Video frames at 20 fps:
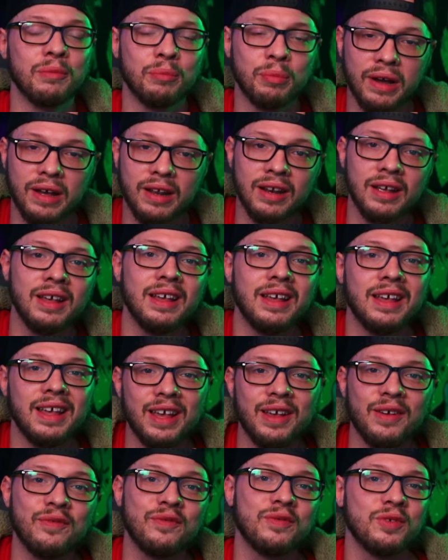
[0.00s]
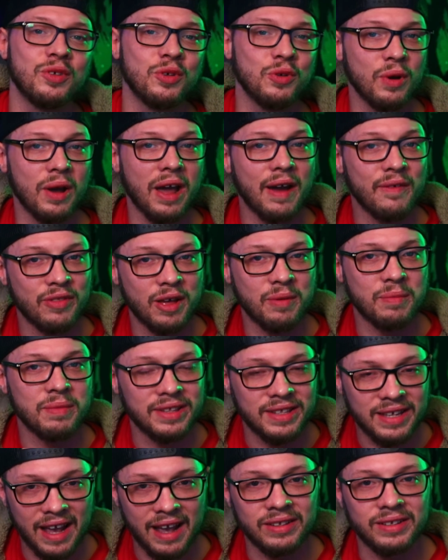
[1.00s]
But if you have that
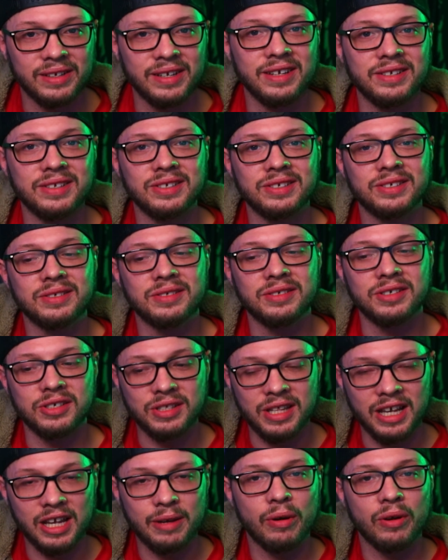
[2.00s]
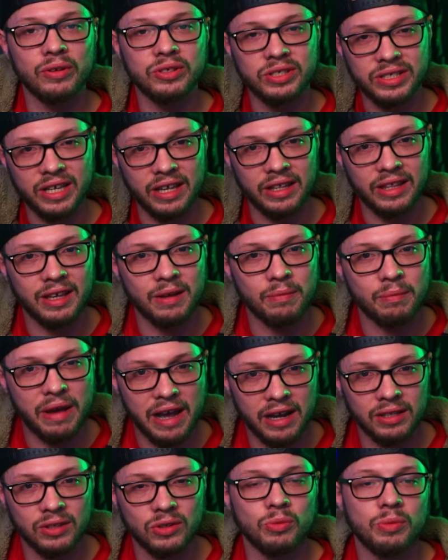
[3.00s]
mentality, just think about scaling it
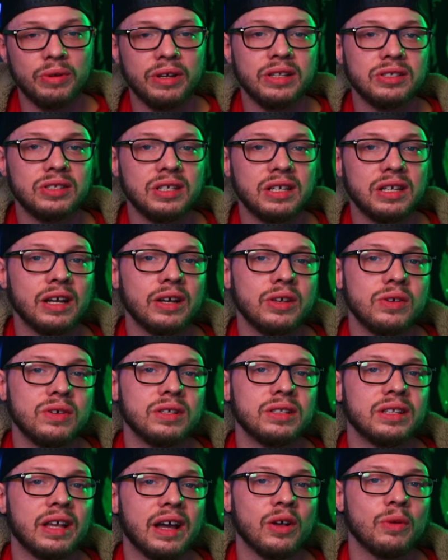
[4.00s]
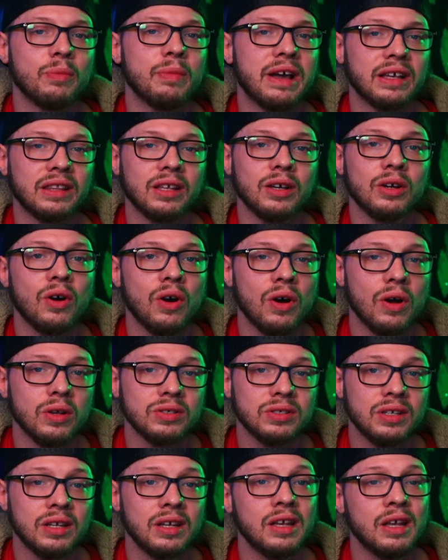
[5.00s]
back a little bit and seeing how you could dial back the
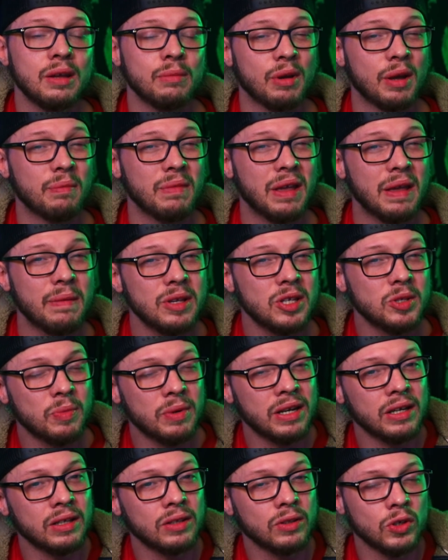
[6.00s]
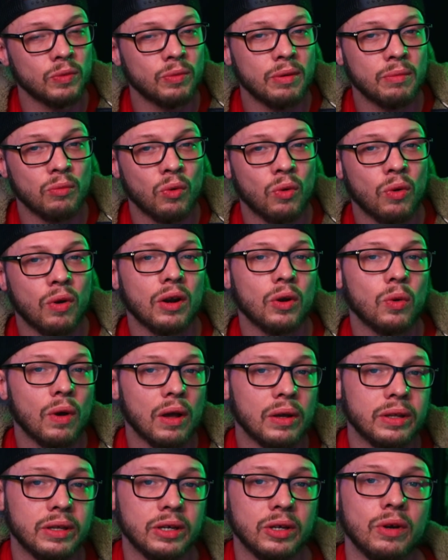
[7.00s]
cost by maybe spending a little bit more on
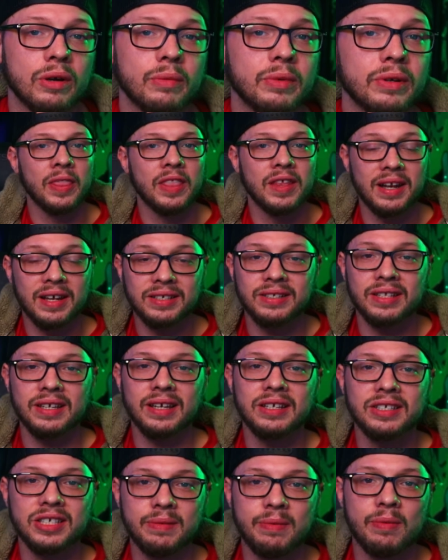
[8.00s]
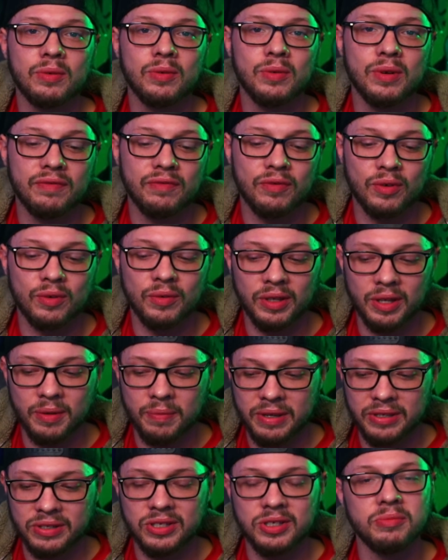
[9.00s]
quality equipment. The next thing I see people quit for really
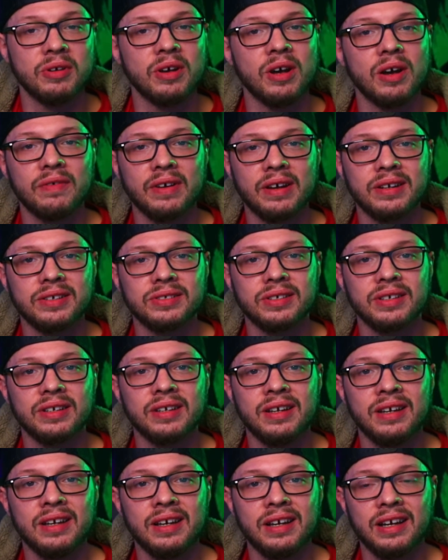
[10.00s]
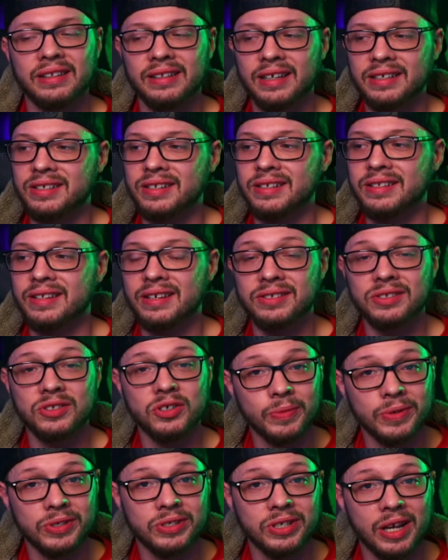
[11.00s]
pisses me off, honestly, and that's that it takes
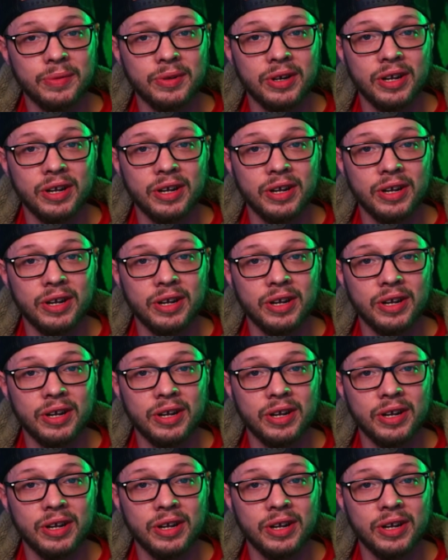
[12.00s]
too much time and